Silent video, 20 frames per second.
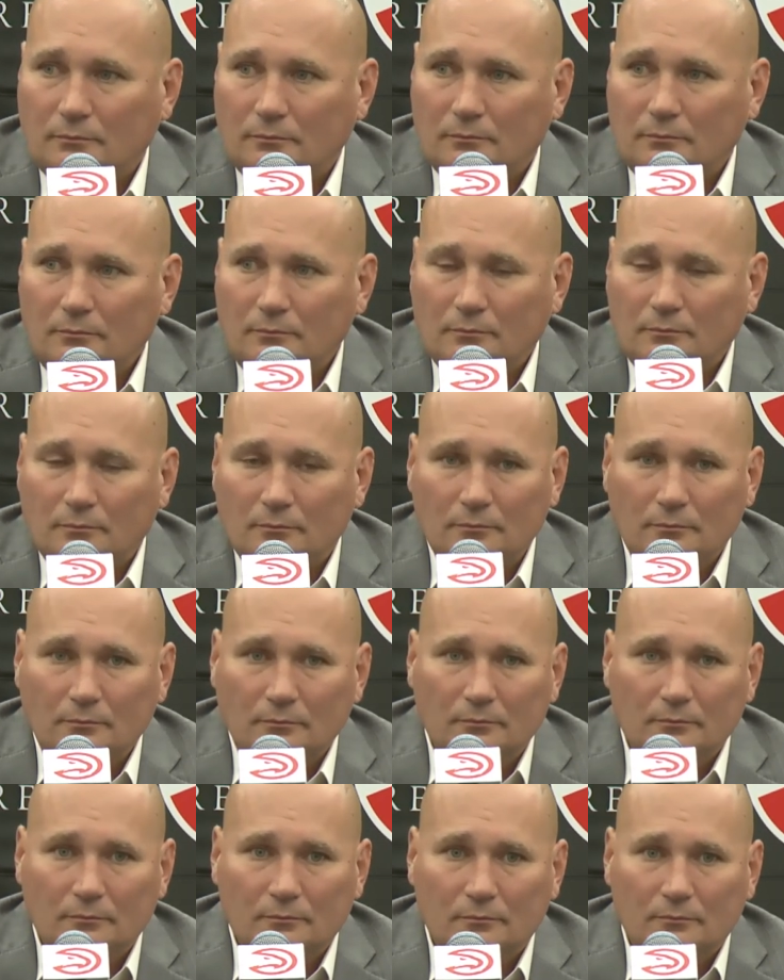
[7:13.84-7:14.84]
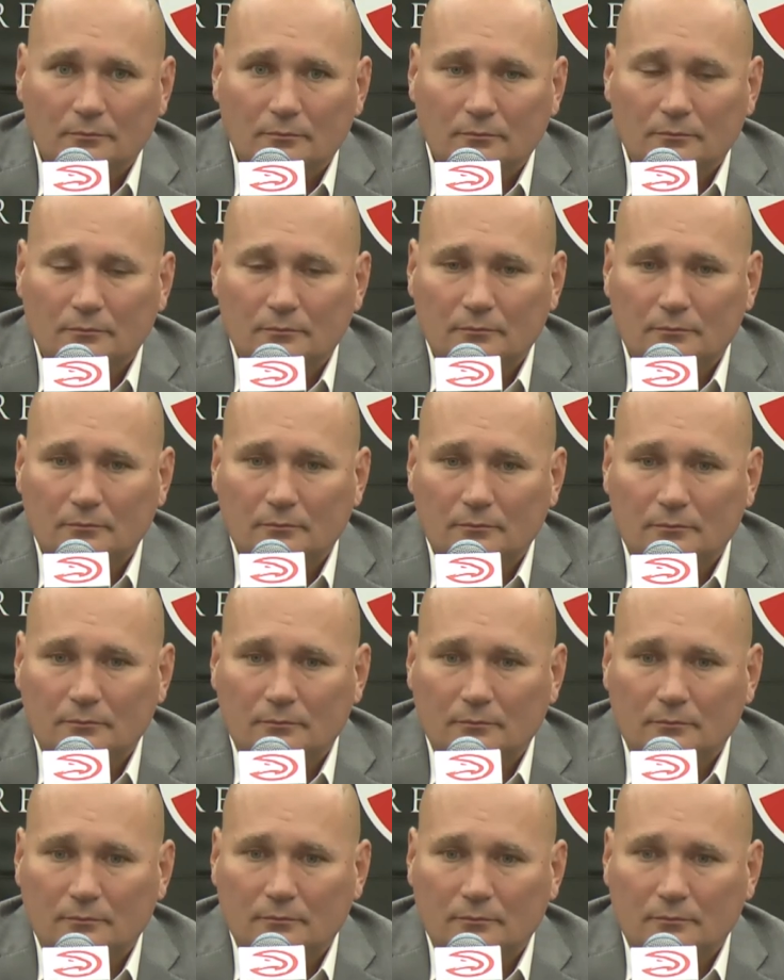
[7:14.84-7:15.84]

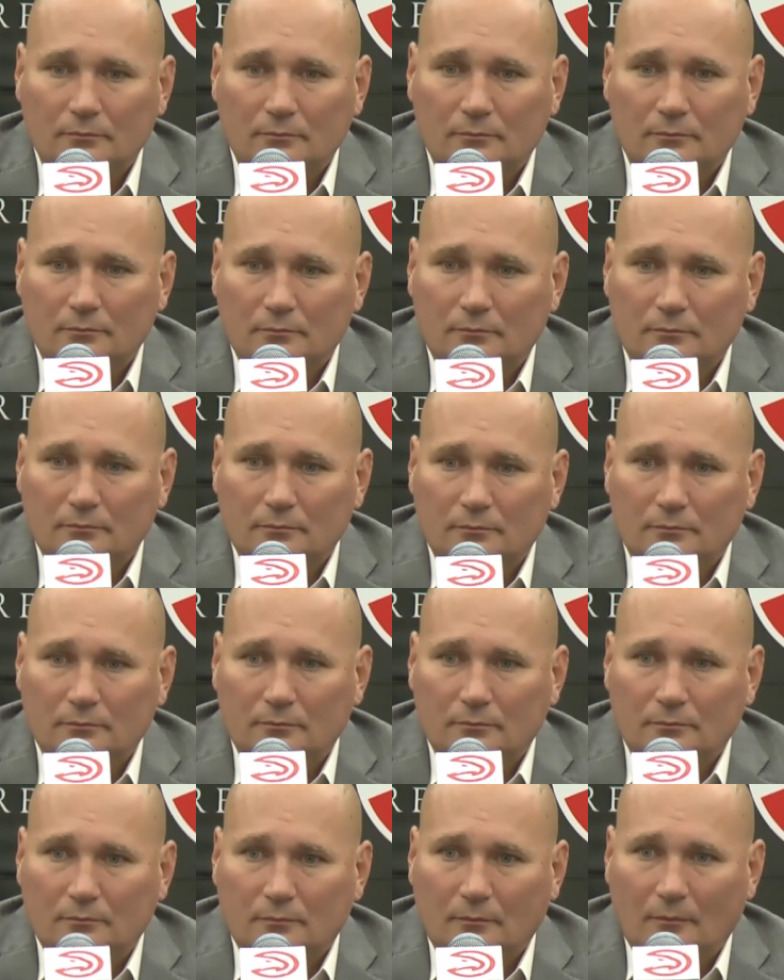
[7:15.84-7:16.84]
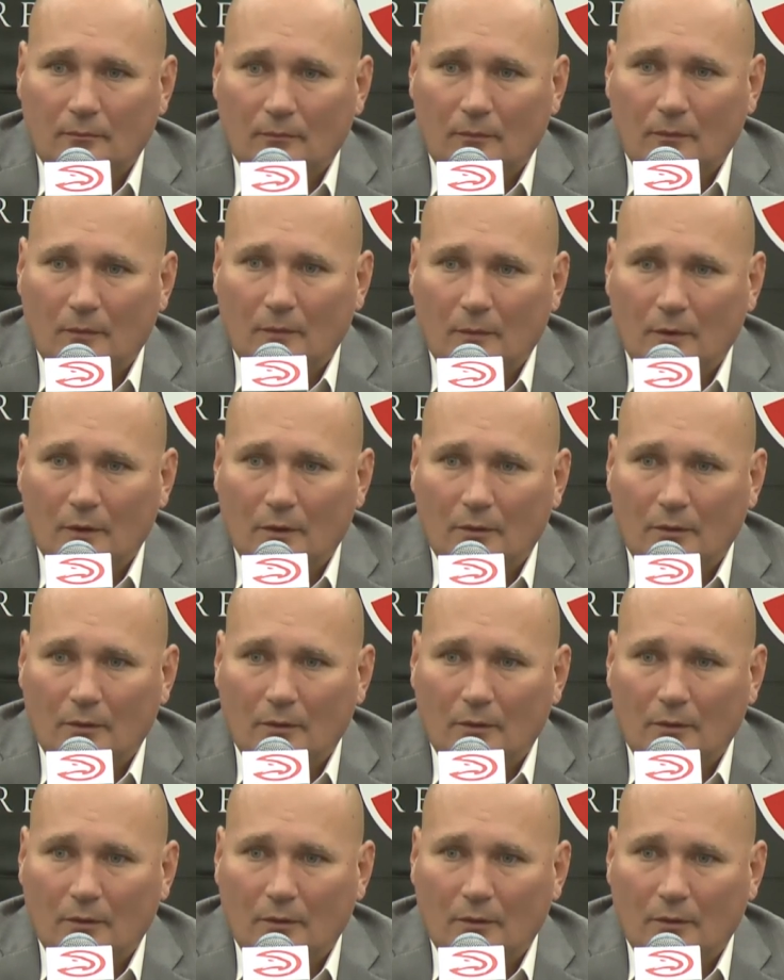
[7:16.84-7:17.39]
Nobody speaks.